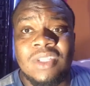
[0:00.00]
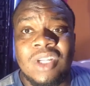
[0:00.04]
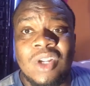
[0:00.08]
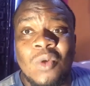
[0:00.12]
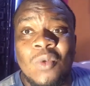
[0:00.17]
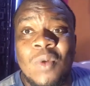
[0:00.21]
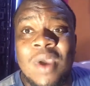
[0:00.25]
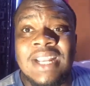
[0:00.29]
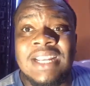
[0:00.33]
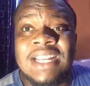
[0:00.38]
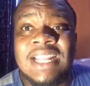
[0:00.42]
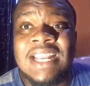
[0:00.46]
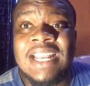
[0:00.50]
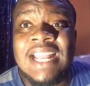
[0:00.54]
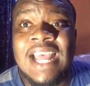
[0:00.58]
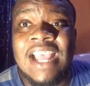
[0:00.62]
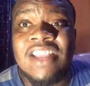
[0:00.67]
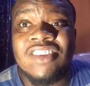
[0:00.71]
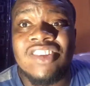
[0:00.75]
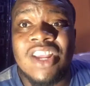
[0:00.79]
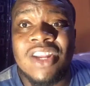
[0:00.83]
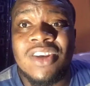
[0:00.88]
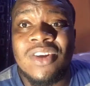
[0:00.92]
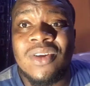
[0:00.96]
When
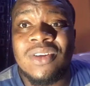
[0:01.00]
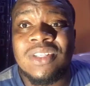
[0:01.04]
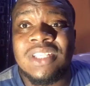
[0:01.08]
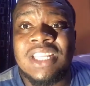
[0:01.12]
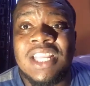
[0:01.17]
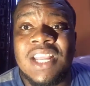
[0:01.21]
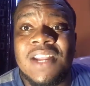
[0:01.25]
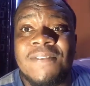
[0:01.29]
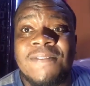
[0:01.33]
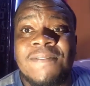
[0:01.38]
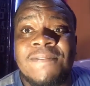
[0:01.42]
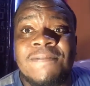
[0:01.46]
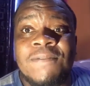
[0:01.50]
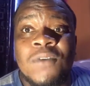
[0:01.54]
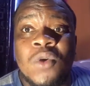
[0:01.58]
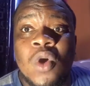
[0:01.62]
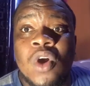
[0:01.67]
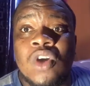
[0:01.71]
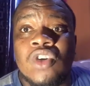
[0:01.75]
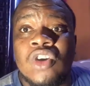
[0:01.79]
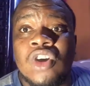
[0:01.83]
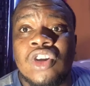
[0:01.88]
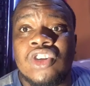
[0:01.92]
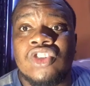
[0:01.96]
Elijah done kill
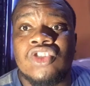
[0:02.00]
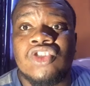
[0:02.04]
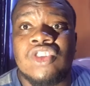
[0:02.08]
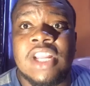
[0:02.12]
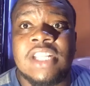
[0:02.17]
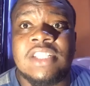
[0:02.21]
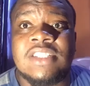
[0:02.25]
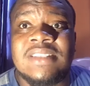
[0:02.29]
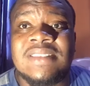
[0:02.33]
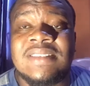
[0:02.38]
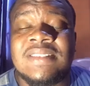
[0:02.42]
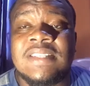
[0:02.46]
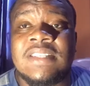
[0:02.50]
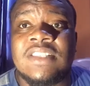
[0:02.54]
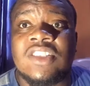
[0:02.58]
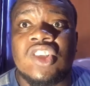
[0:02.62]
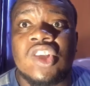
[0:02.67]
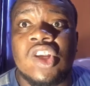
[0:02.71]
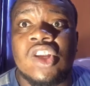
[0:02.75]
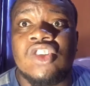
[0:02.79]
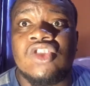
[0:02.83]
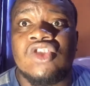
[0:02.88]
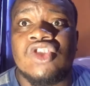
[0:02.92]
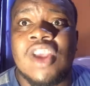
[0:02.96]
400 to
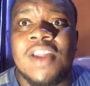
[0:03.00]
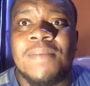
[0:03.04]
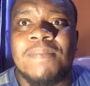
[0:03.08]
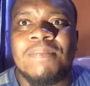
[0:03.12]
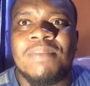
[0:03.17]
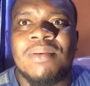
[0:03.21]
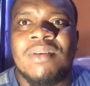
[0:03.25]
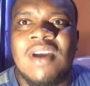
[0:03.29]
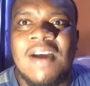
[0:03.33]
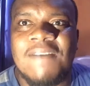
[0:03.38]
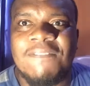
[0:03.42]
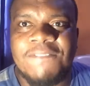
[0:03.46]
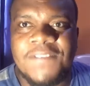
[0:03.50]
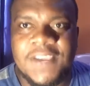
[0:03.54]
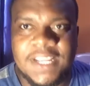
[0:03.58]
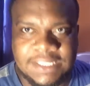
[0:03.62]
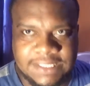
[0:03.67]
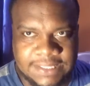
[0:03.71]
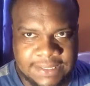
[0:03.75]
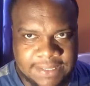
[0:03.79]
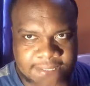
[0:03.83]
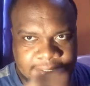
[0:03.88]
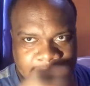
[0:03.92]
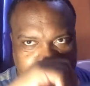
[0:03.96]
600
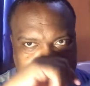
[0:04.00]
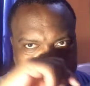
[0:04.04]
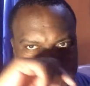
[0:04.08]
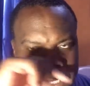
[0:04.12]
prophets